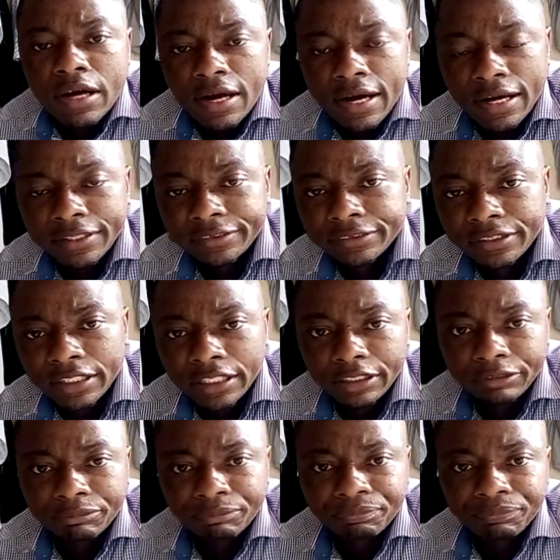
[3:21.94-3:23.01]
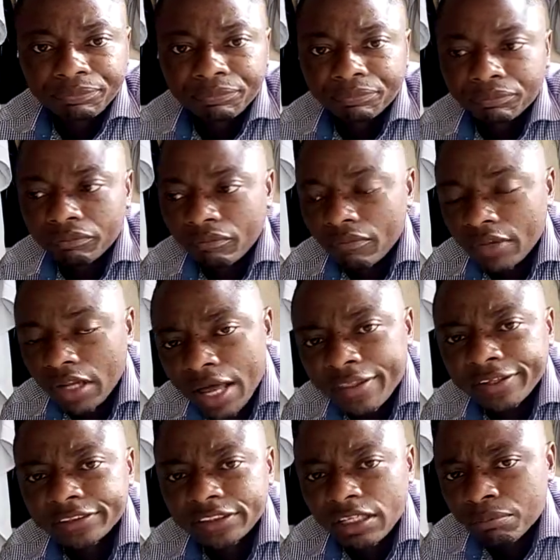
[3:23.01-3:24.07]
And
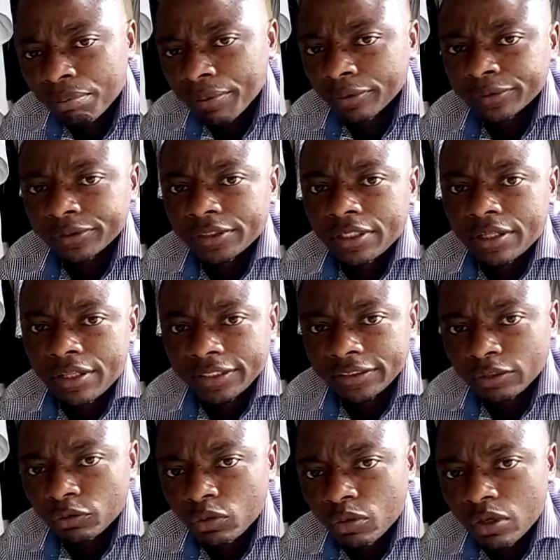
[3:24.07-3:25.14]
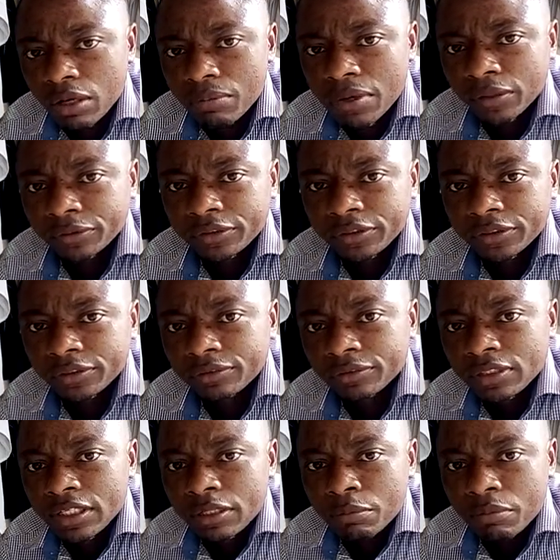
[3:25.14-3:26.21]
other examples that I'll talk about,
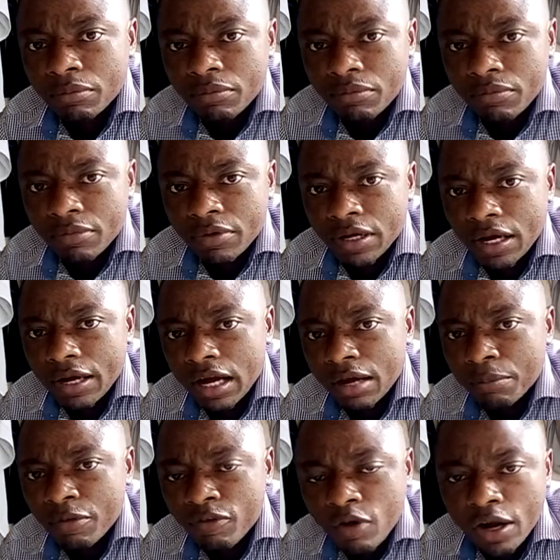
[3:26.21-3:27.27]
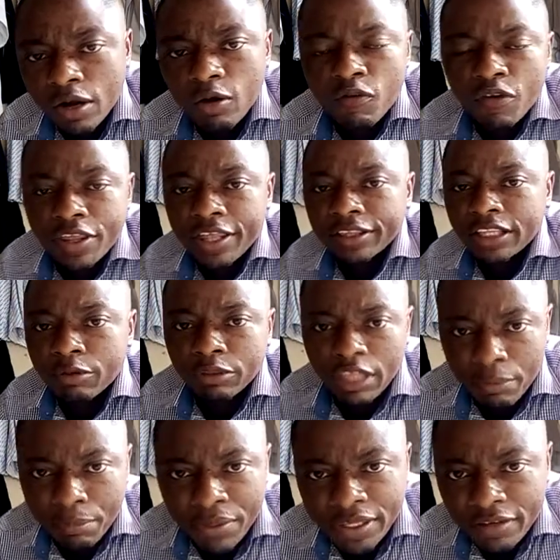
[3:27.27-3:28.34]
before I go further,
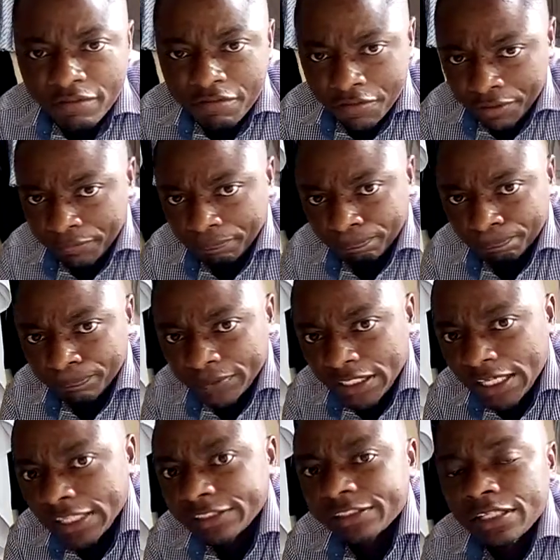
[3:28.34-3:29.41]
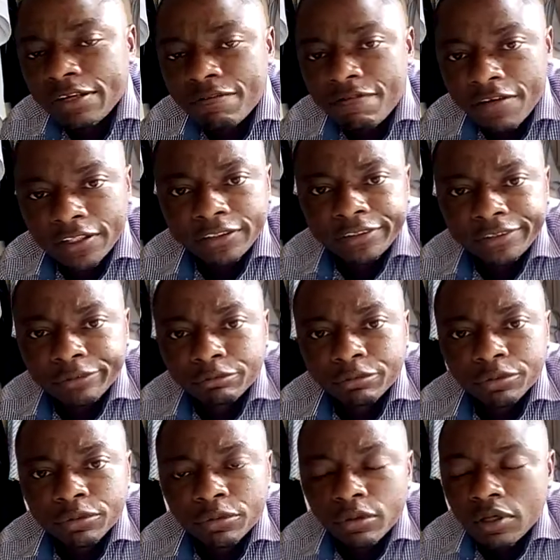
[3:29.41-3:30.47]
terbinafine, it's effective
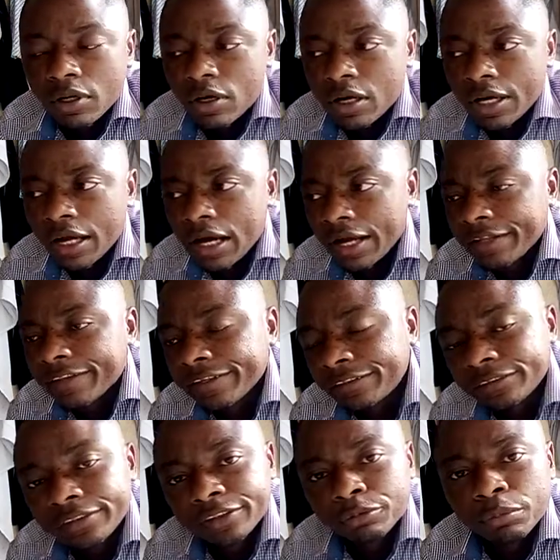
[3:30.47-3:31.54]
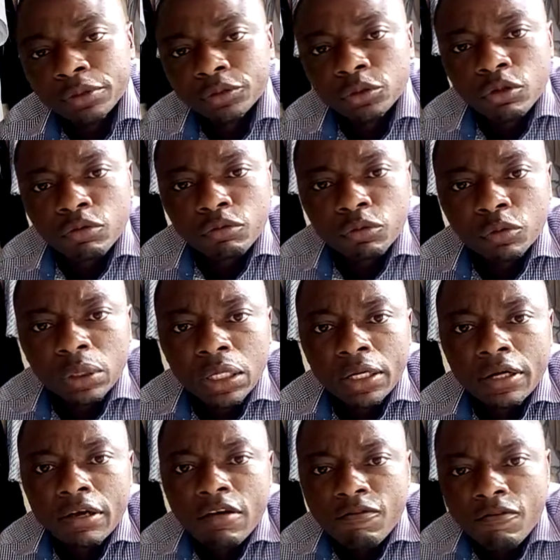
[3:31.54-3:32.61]
in the treatment of
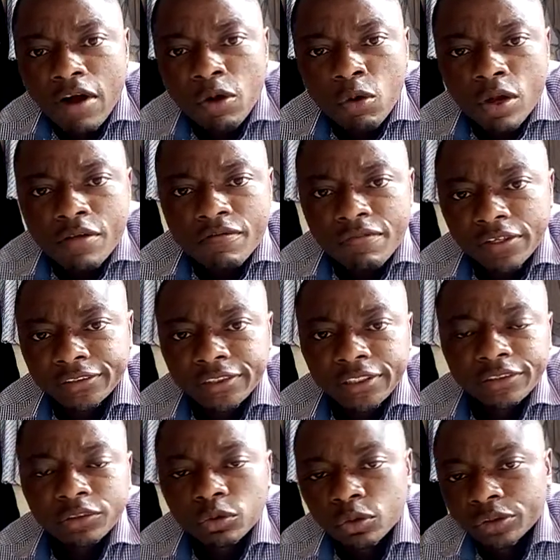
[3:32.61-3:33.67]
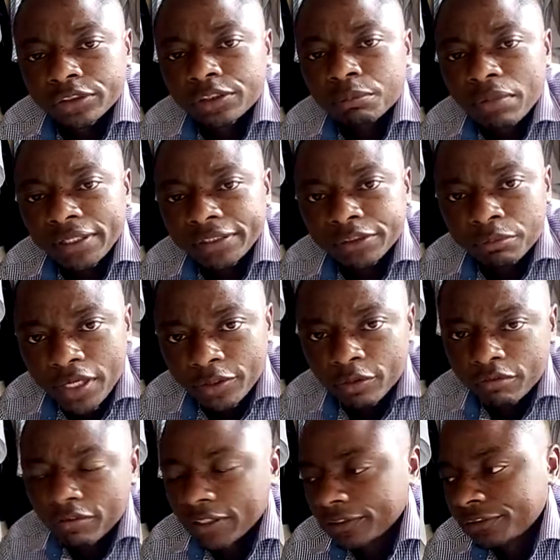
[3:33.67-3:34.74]
fungal infections caused by
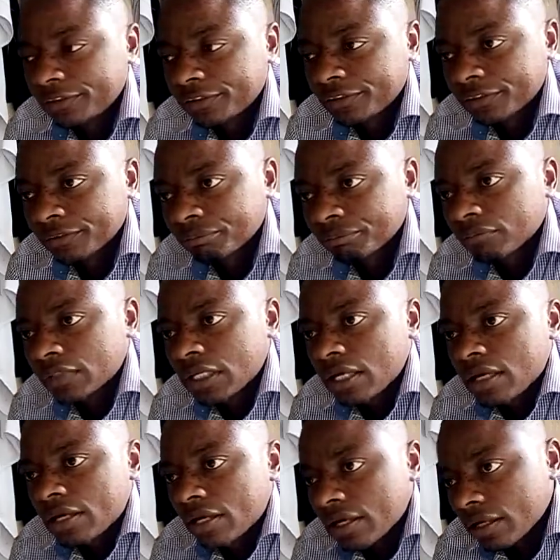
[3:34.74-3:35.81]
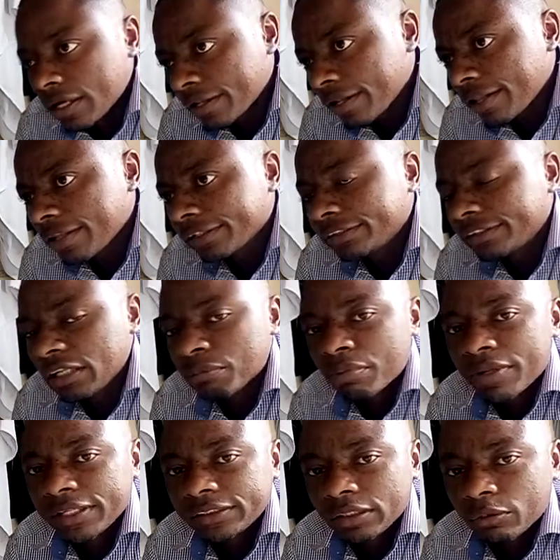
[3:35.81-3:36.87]
dermatophytes. Another
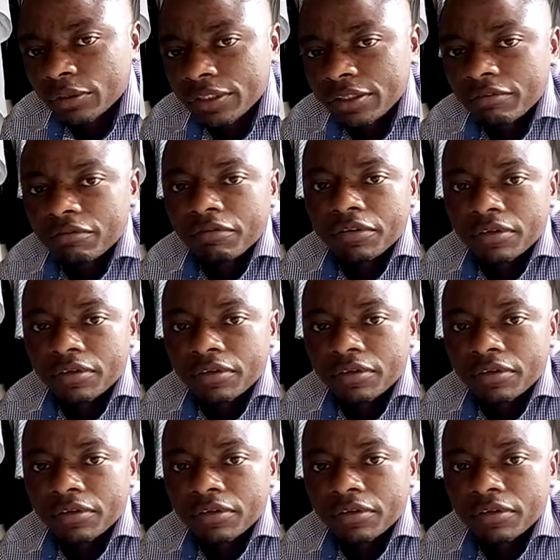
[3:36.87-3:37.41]
example that I'll give